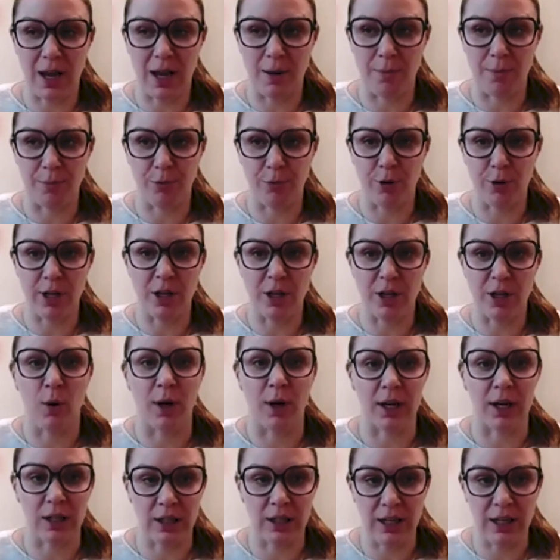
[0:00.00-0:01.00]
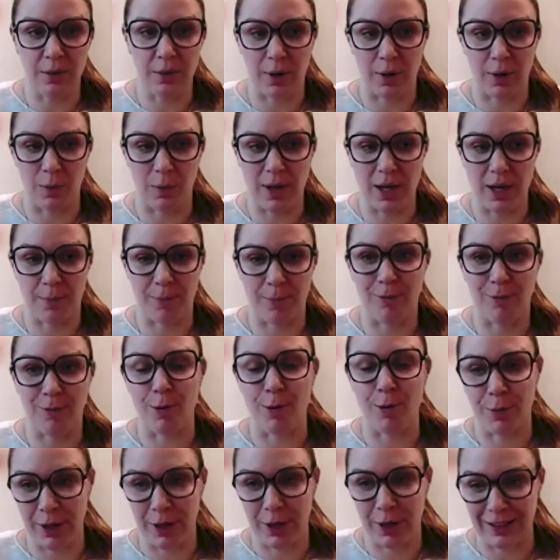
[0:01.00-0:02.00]
um, pretty quickly when we
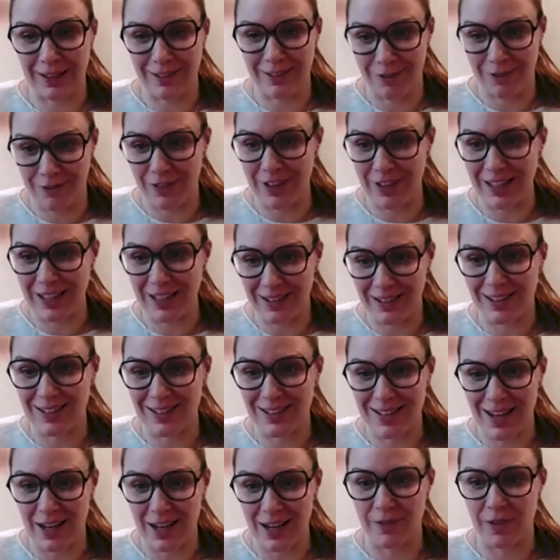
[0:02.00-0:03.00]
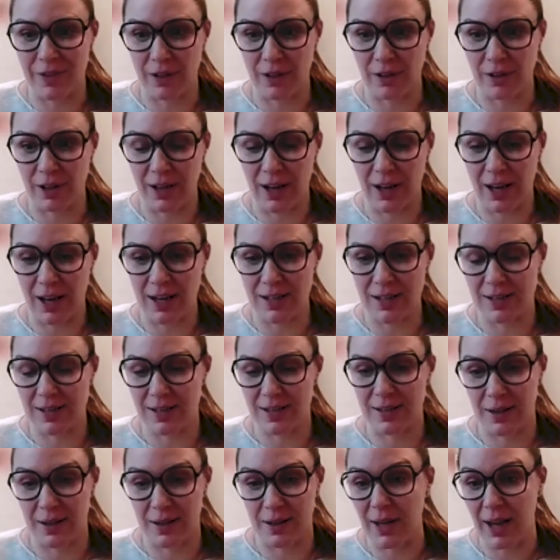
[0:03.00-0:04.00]
appropriately fit a set of hearing
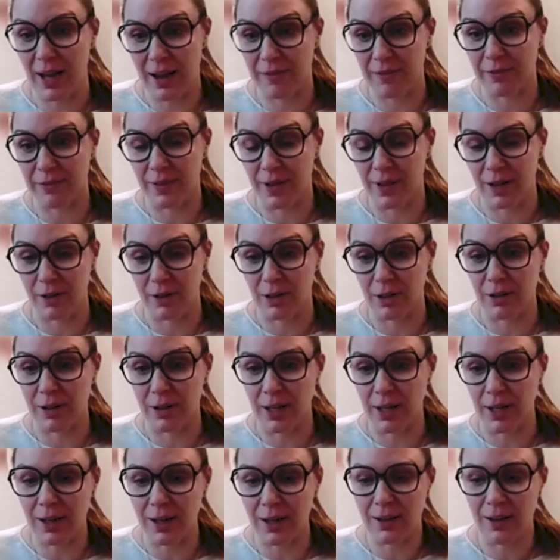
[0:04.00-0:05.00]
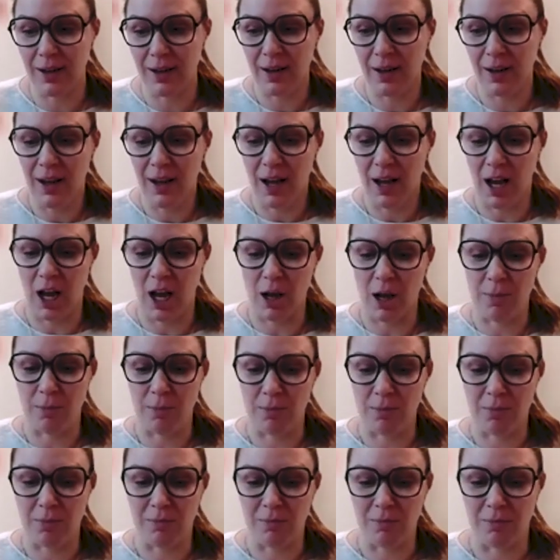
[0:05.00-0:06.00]
aids that we have in our clinic, um,